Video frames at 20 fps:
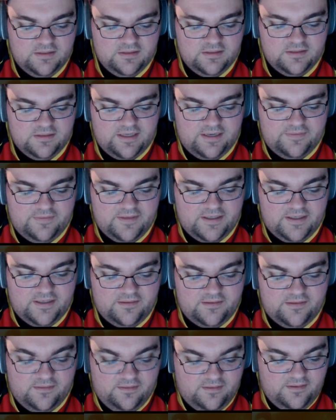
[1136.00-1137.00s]
And
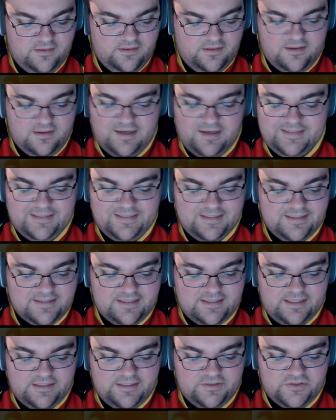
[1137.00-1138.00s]
then I didn't
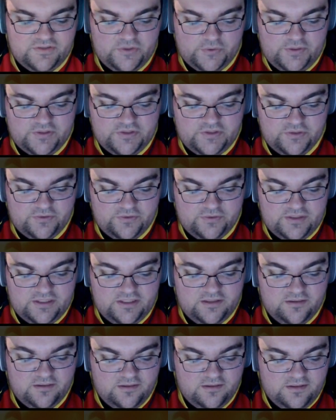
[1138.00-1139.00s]
side in Toki Toki.
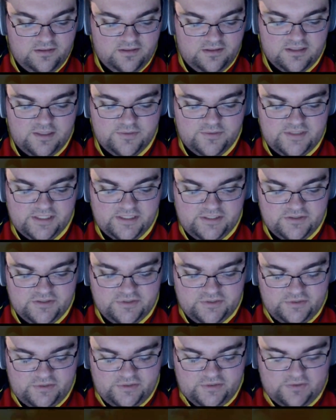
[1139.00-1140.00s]
It was like a
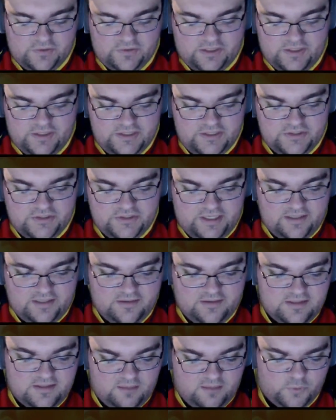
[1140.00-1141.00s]
Toki Toki engine I had in the
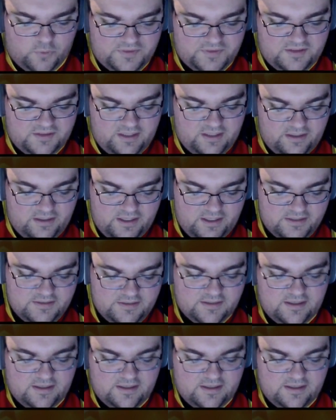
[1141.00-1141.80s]
sideboard with the Dendes, the